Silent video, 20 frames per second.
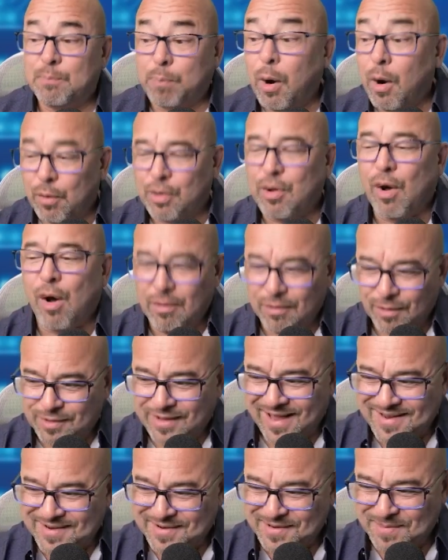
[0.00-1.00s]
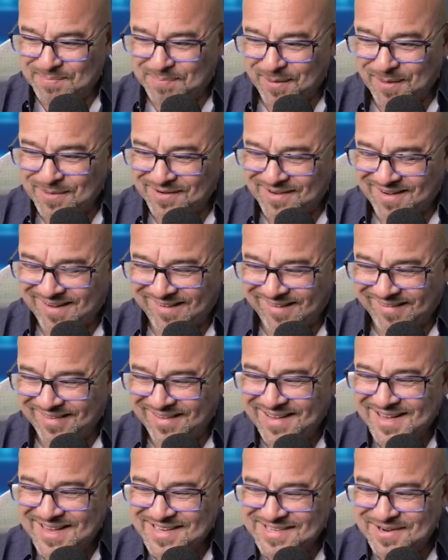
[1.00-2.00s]
Protocol. Okay, the
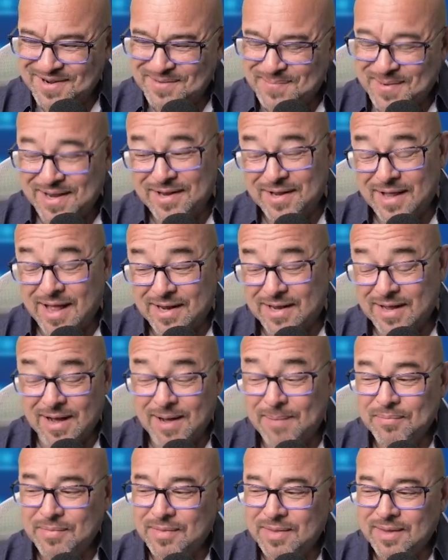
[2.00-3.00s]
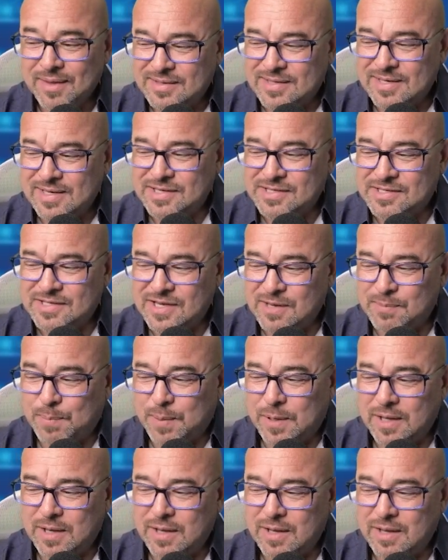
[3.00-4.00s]
protocol. So it'd be like a
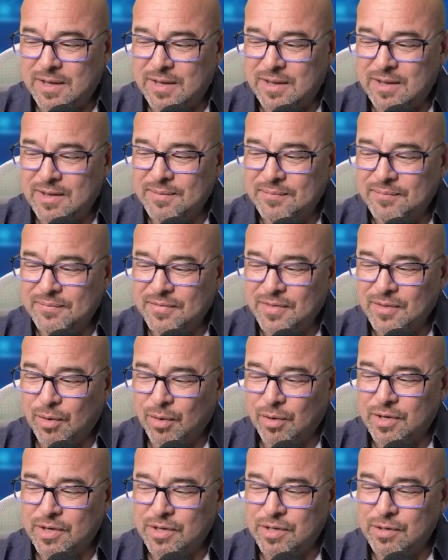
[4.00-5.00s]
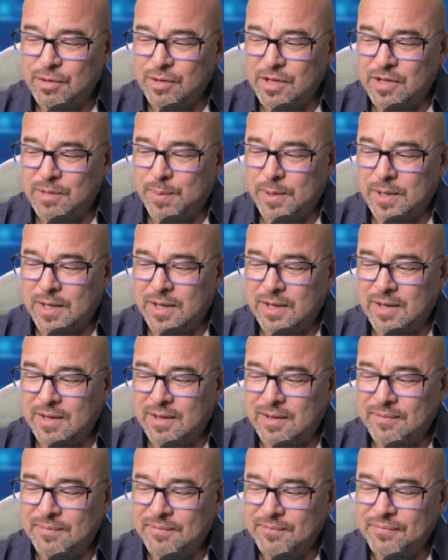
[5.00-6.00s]
TCP or
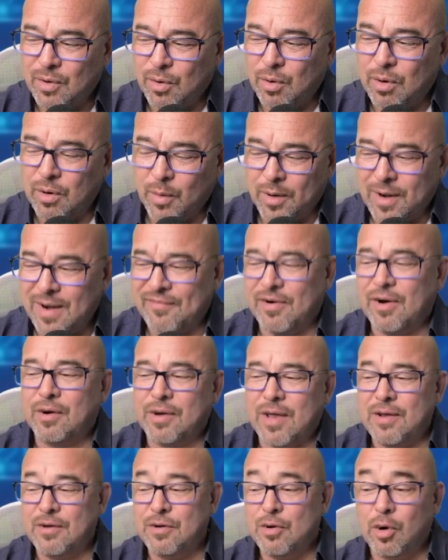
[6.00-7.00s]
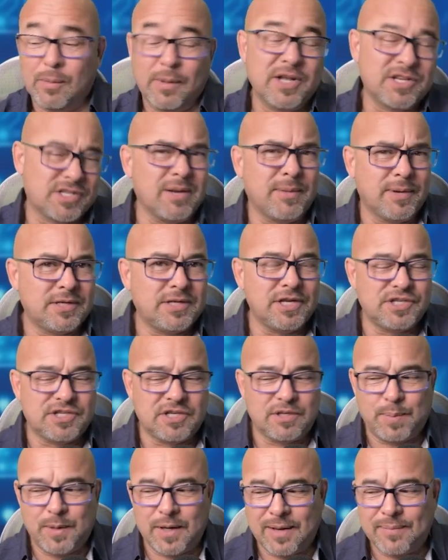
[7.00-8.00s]
UDP or whatever. Okay, normally it's going to be
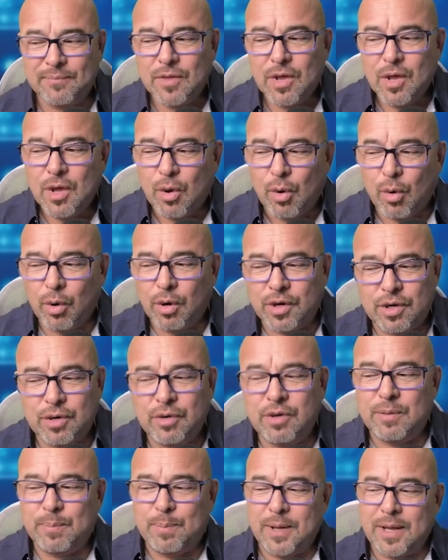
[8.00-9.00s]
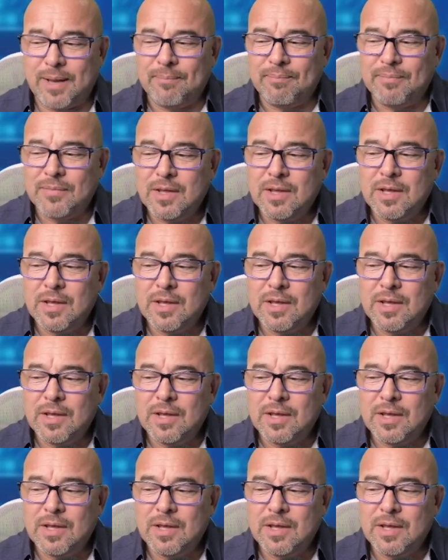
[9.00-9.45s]
TCP or UDP.